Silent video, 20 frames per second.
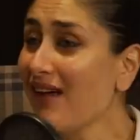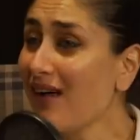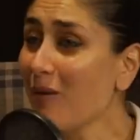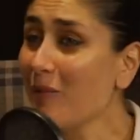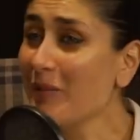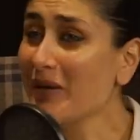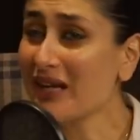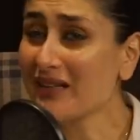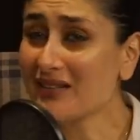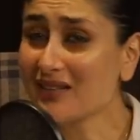Yeah,
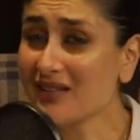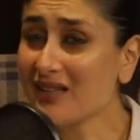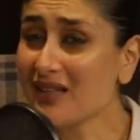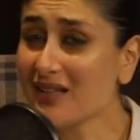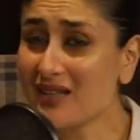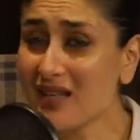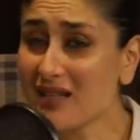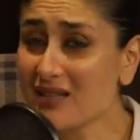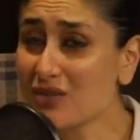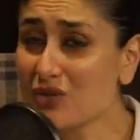but I think
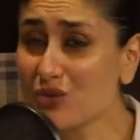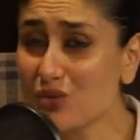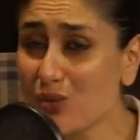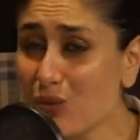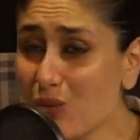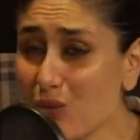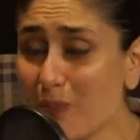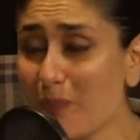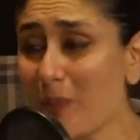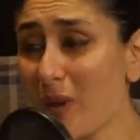that that's
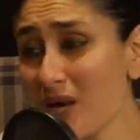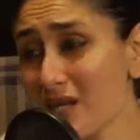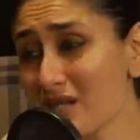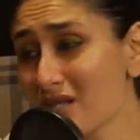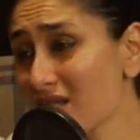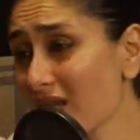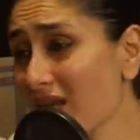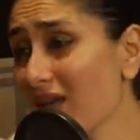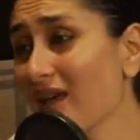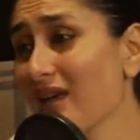so
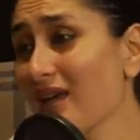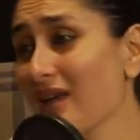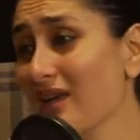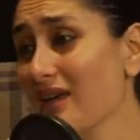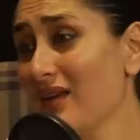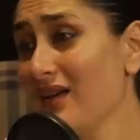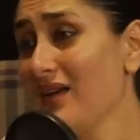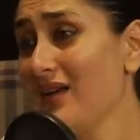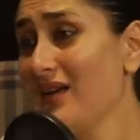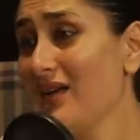passé.
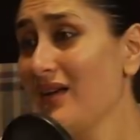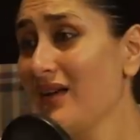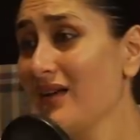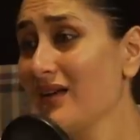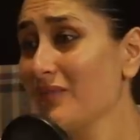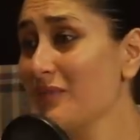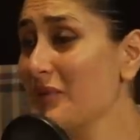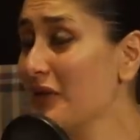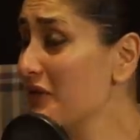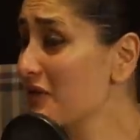
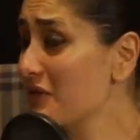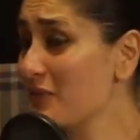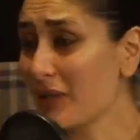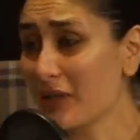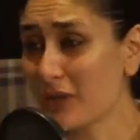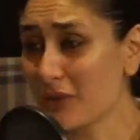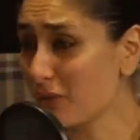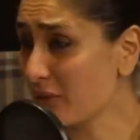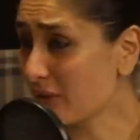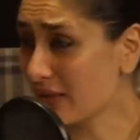Because
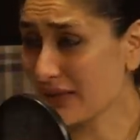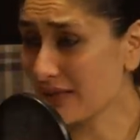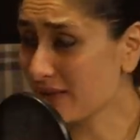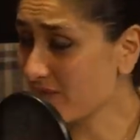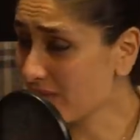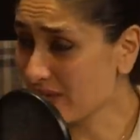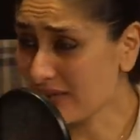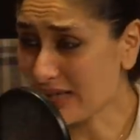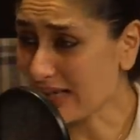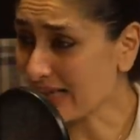when you look at
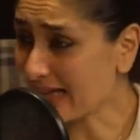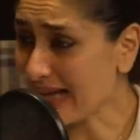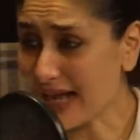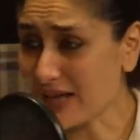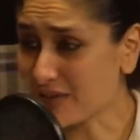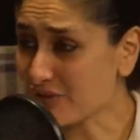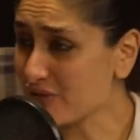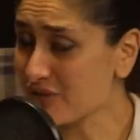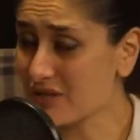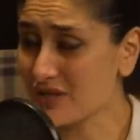even like
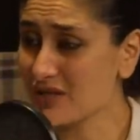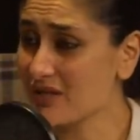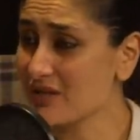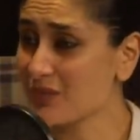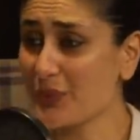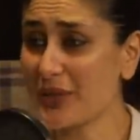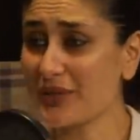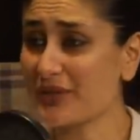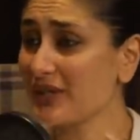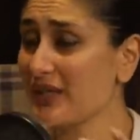actresses,
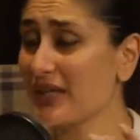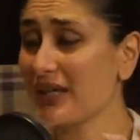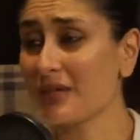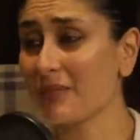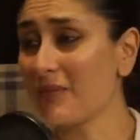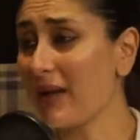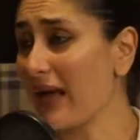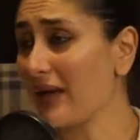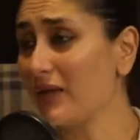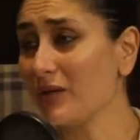whether they're
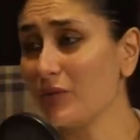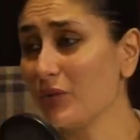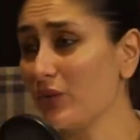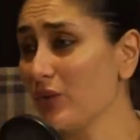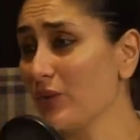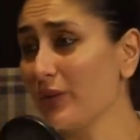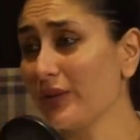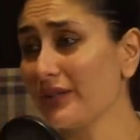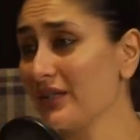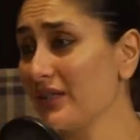in Malibu
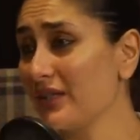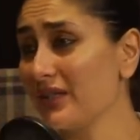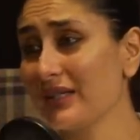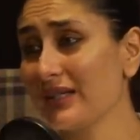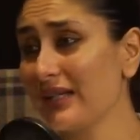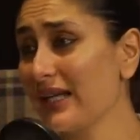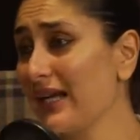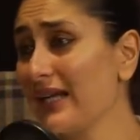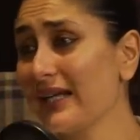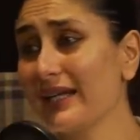or whether they're
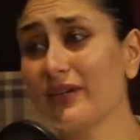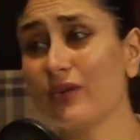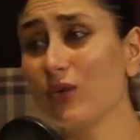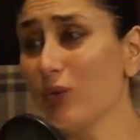in LA,